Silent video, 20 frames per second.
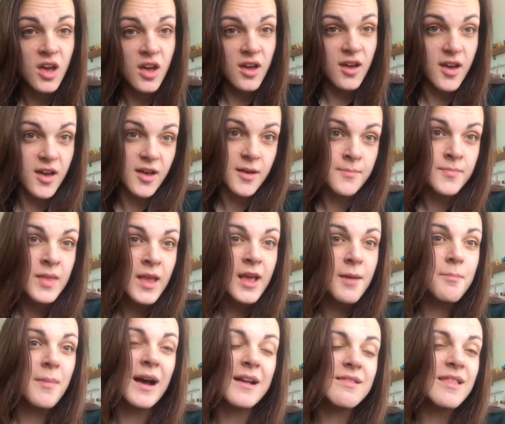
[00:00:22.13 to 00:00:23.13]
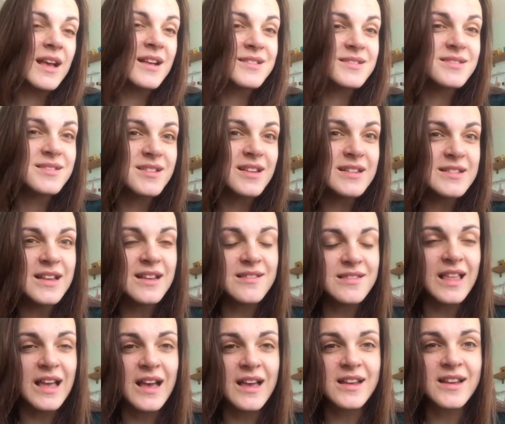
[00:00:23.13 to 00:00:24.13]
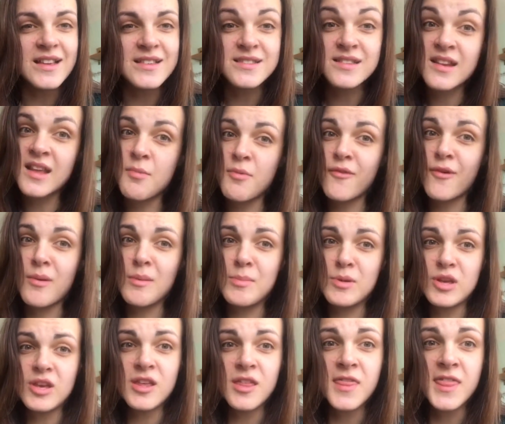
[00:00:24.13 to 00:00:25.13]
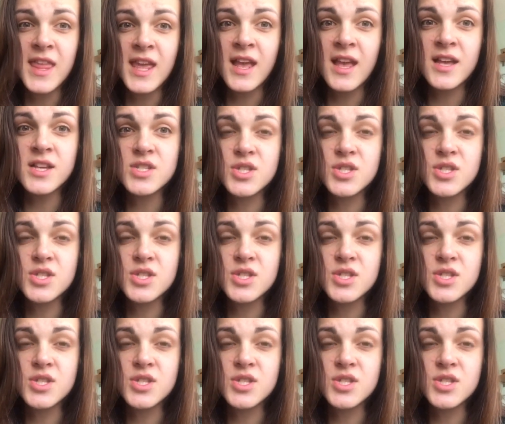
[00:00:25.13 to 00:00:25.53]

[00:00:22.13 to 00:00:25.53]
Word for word: Um, my last deadline is the day before my birthday,